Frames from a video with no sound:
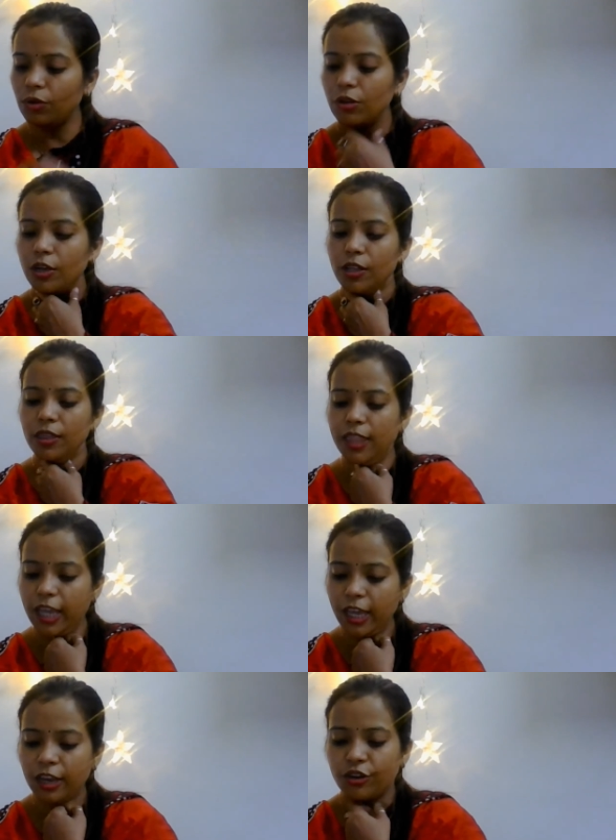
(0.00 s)

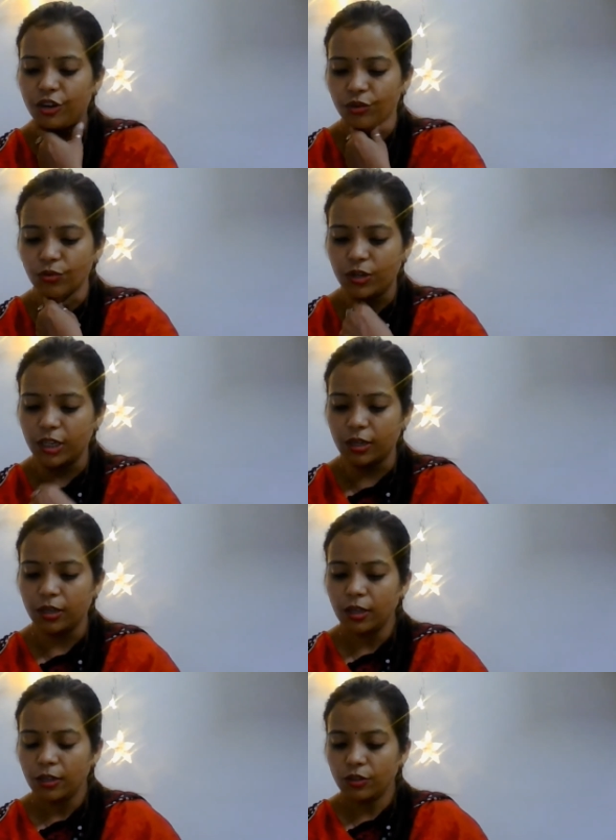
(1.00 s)
their duty.
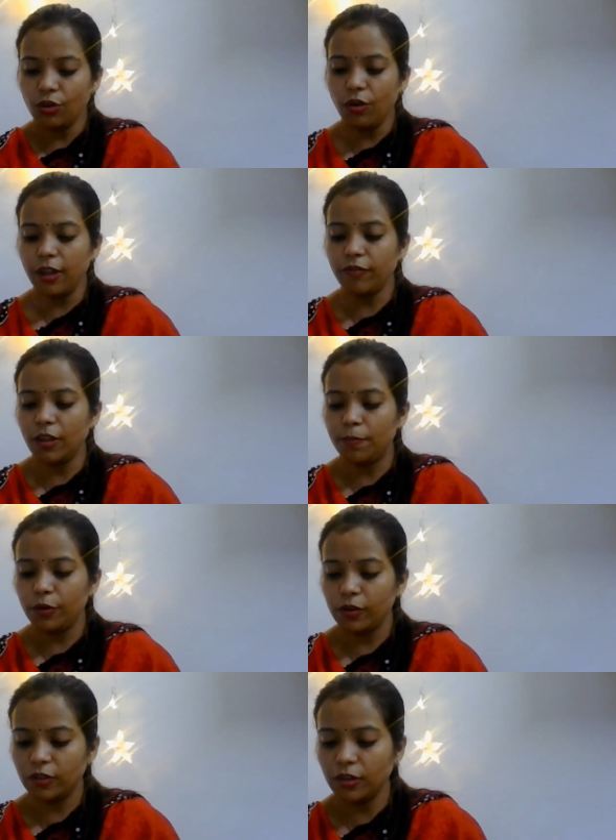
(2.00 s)
So if the
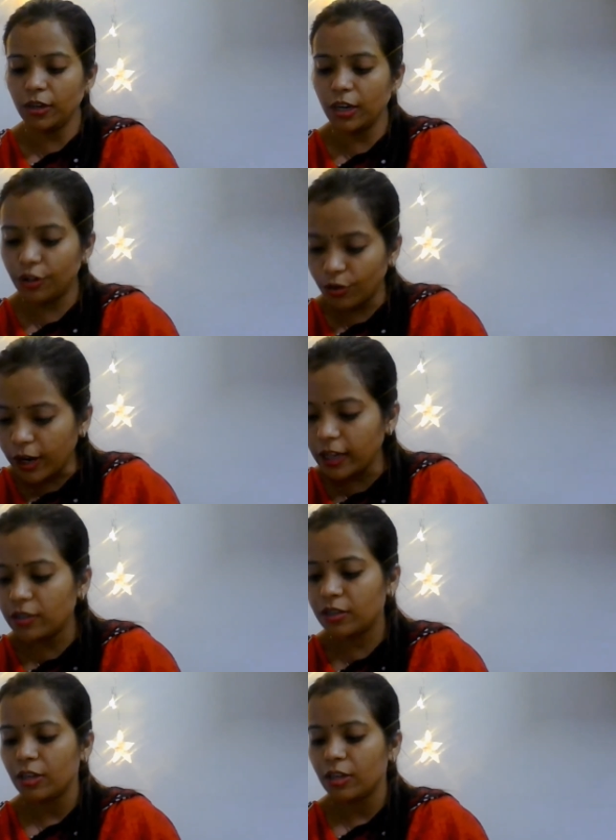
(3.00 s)
person addressed